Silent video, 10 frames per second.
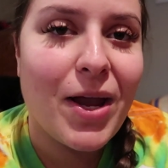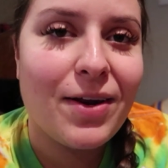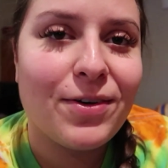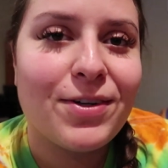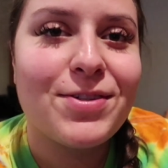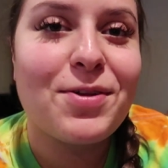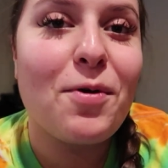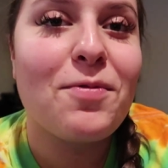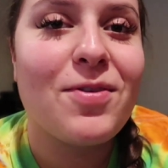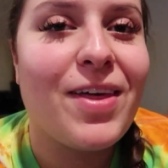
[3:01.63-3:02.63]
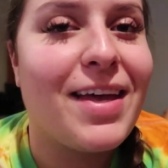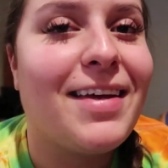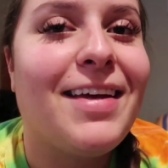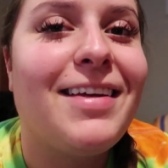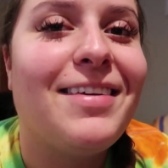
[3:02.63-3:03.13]
banner. So if you
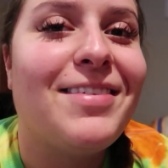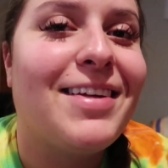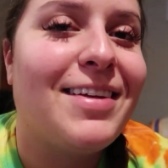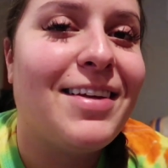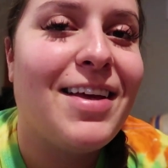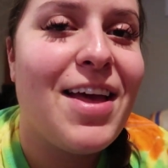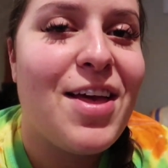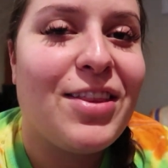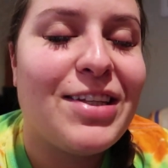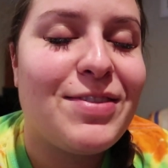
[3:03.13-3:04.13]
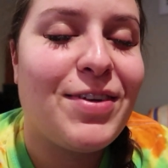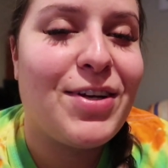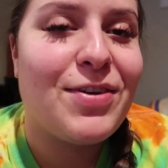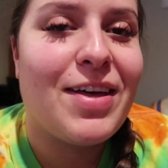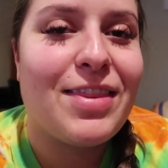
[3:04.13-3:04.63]
like it, give it this
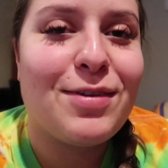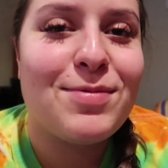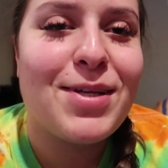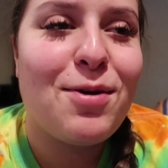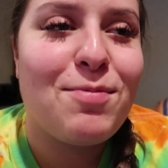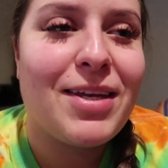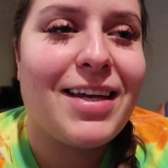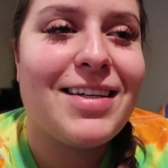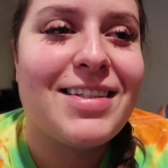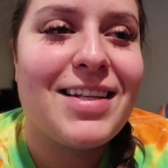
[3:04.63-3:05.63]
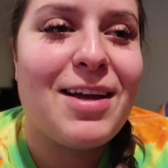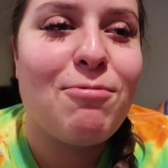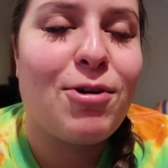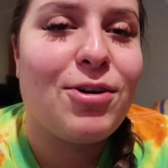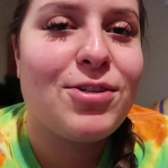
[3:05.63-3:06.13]
video a thumbs up because I
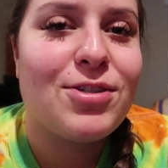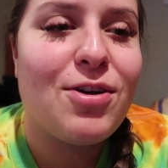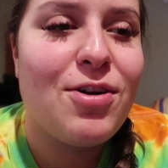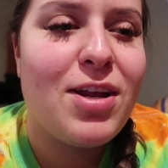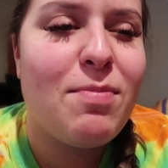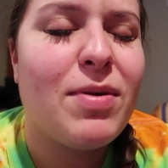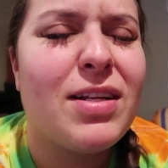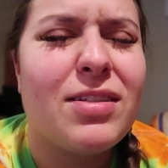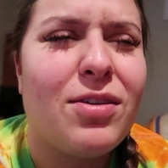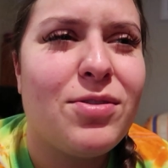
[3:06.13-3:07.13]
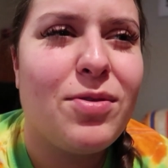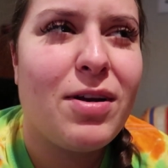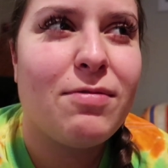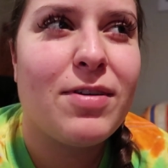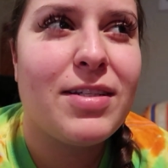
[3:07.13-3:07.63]
worked on it, but it's also
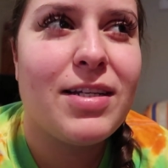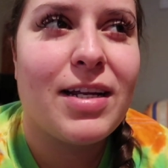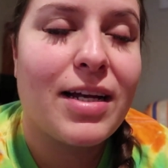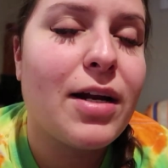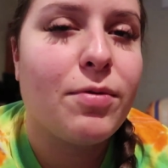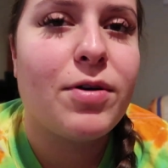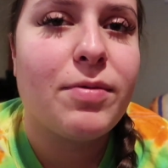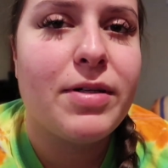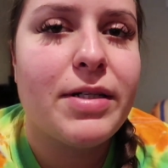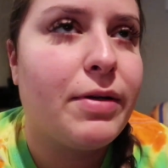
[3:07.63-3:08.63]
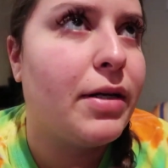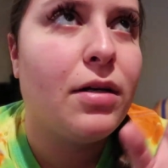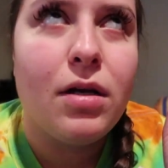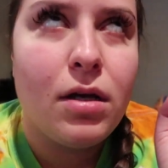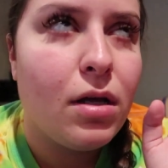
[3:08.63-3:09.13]
kind of fuzzy and I kind of want to redo it.
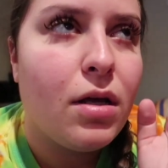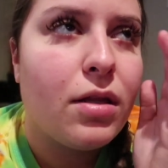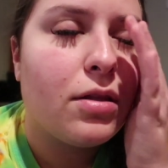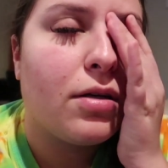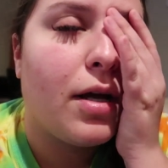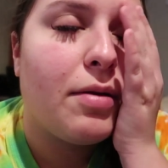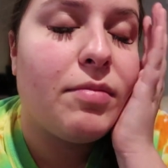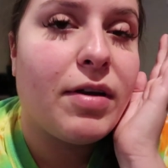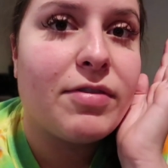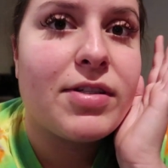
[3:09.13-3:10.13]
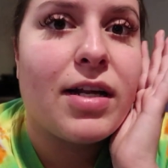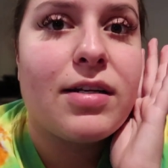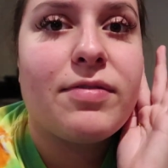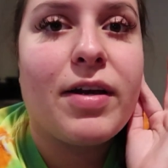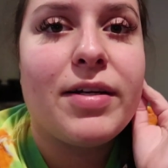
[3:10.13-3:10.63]
That I'm never
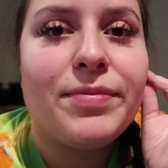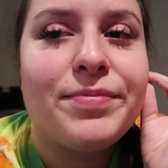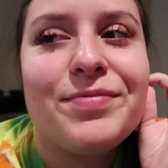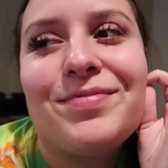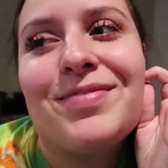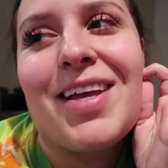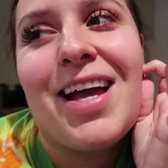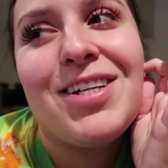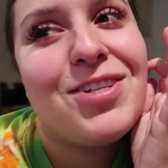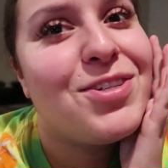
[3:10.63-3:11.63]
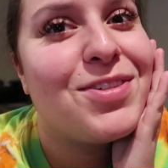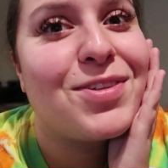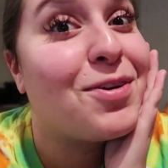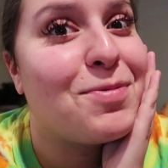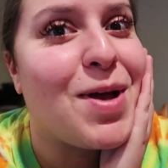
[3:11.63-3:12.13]
satisfied. I should
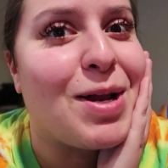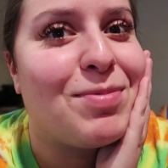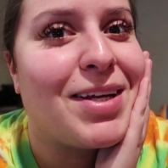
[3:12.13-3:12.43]
just go to bed